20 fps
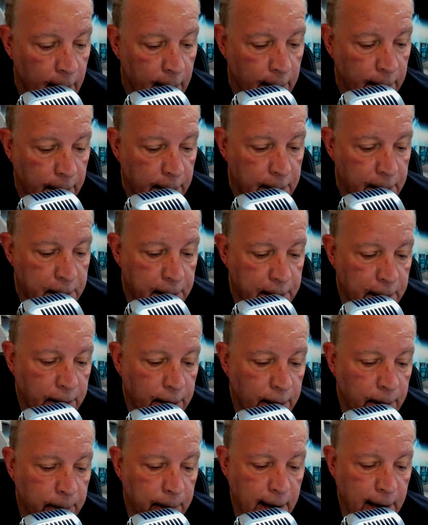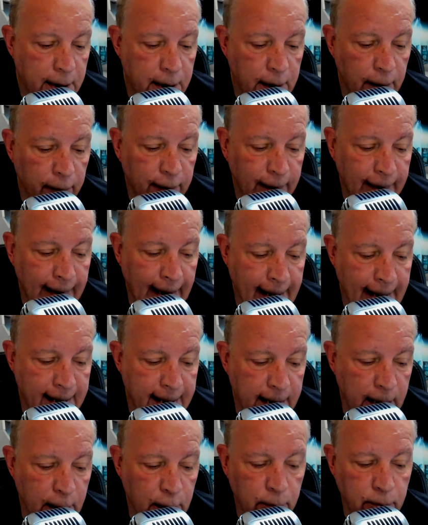there's still a mix of
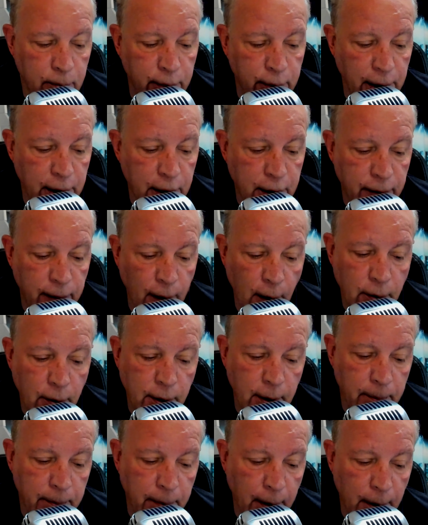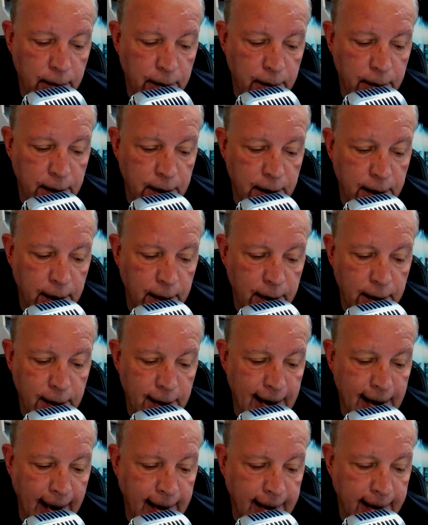classical British folk and
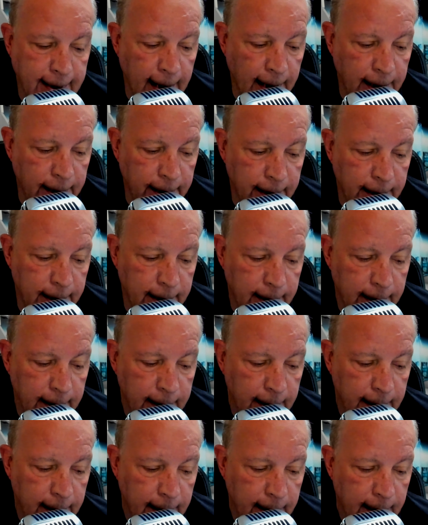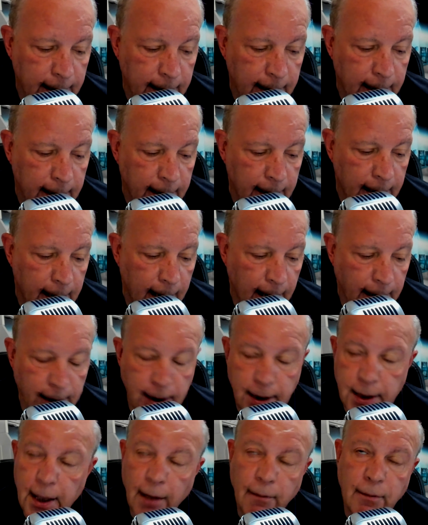post-psychedelia on the
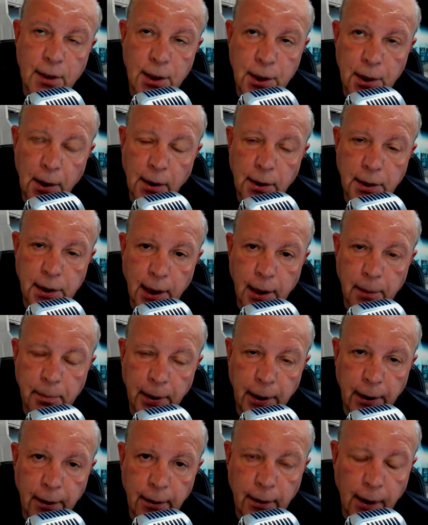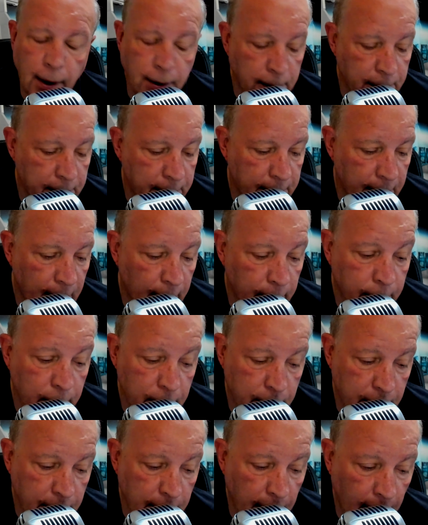7 songs that appear on this
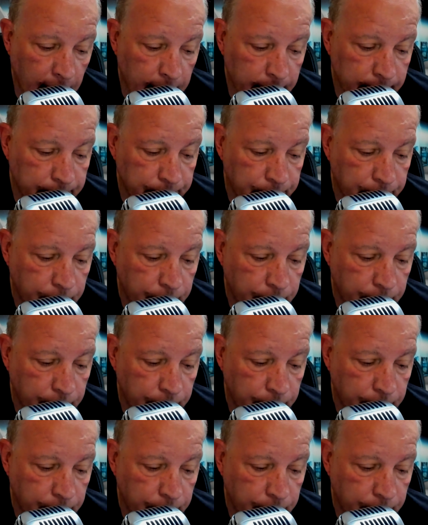Illusion album.